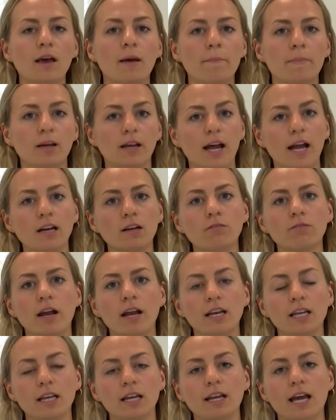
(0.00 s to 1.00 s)
but kind of
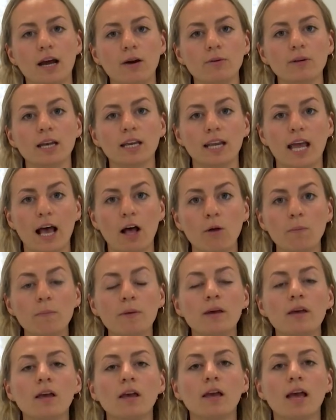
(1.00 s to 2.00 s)
writing it out can help
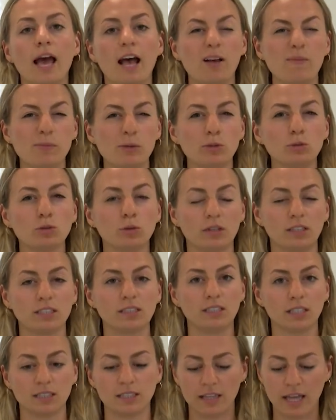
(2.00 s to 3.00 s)
you sort of
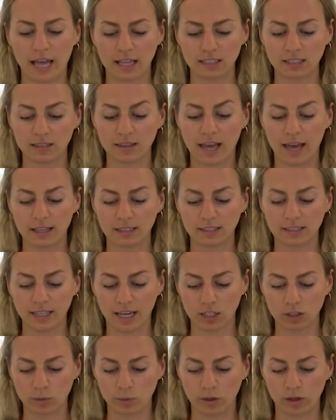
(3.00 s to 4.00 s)
stick to that
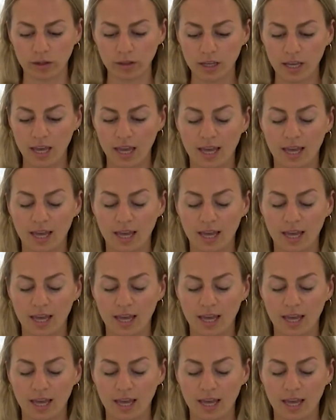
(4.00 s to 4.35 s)
schedule.